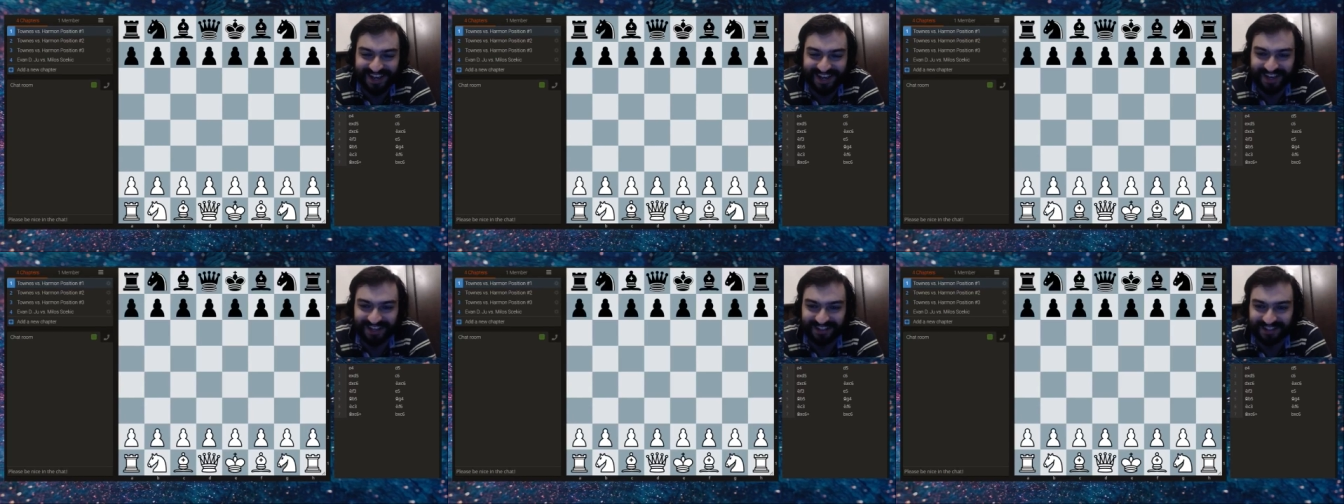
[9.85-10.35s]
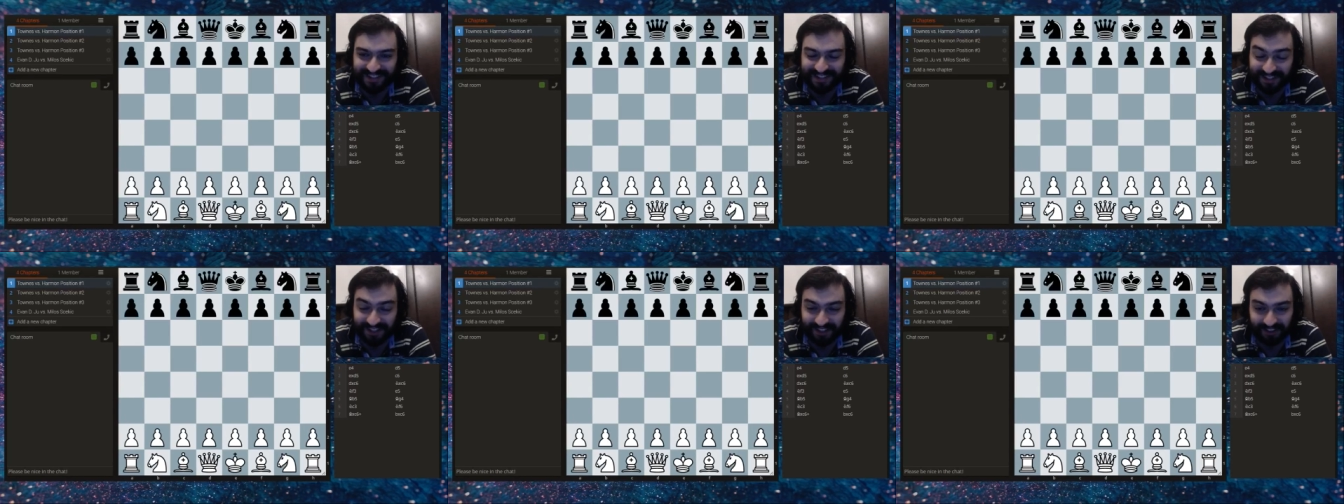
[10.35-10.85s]
It's
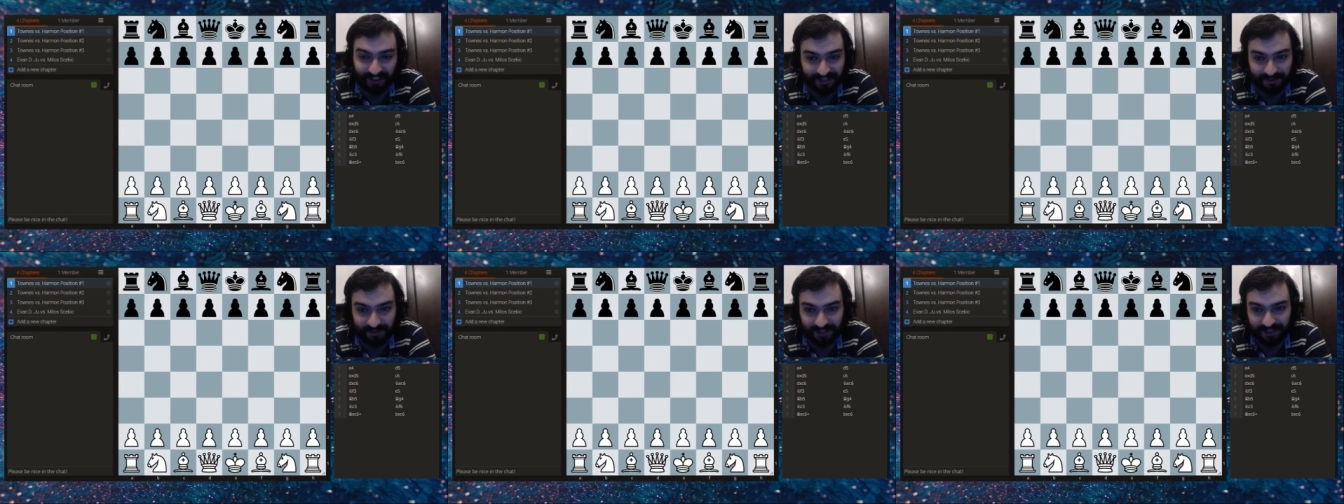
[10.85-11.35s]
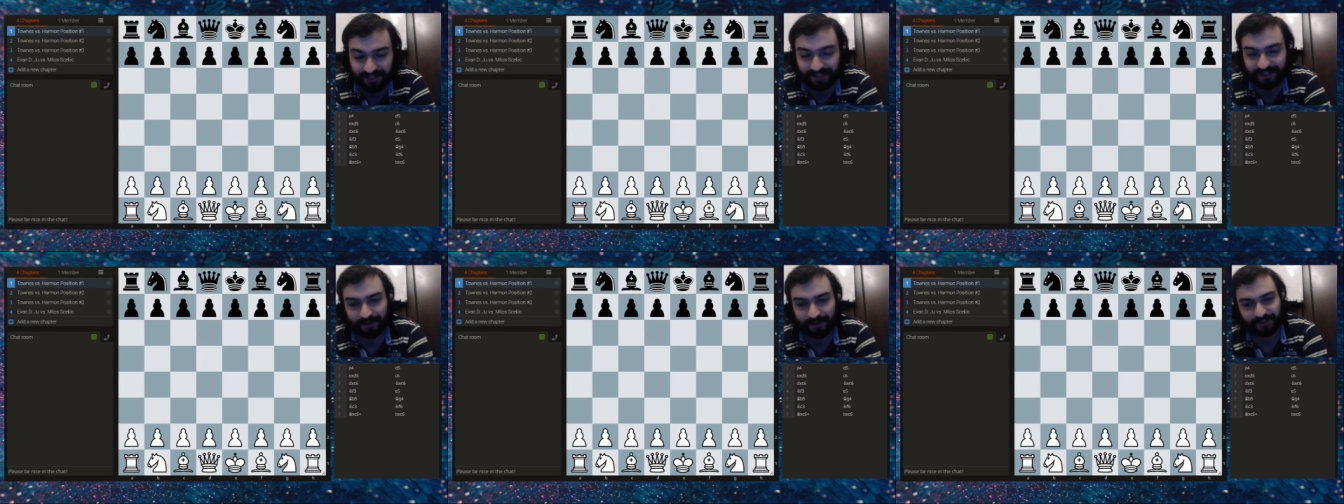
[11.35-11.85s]
an awesome
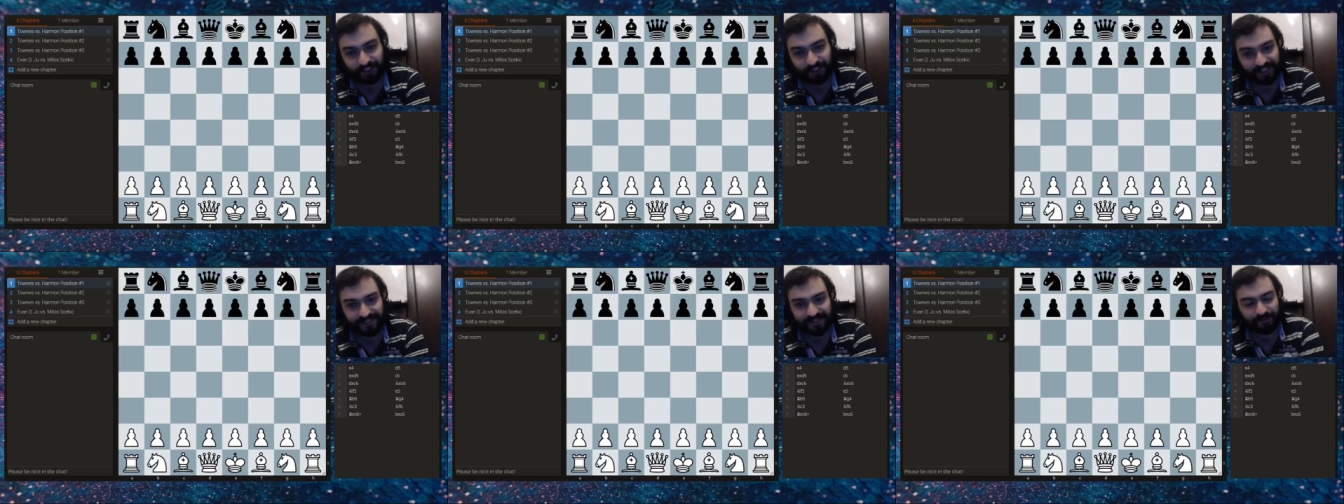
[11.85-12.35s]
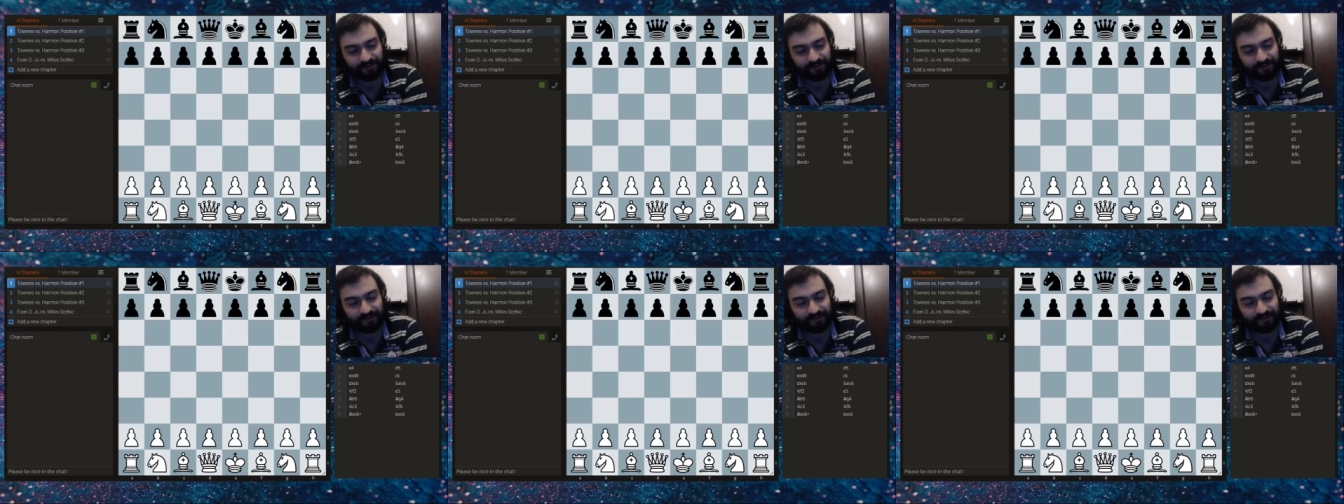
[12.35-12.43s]
series about chess.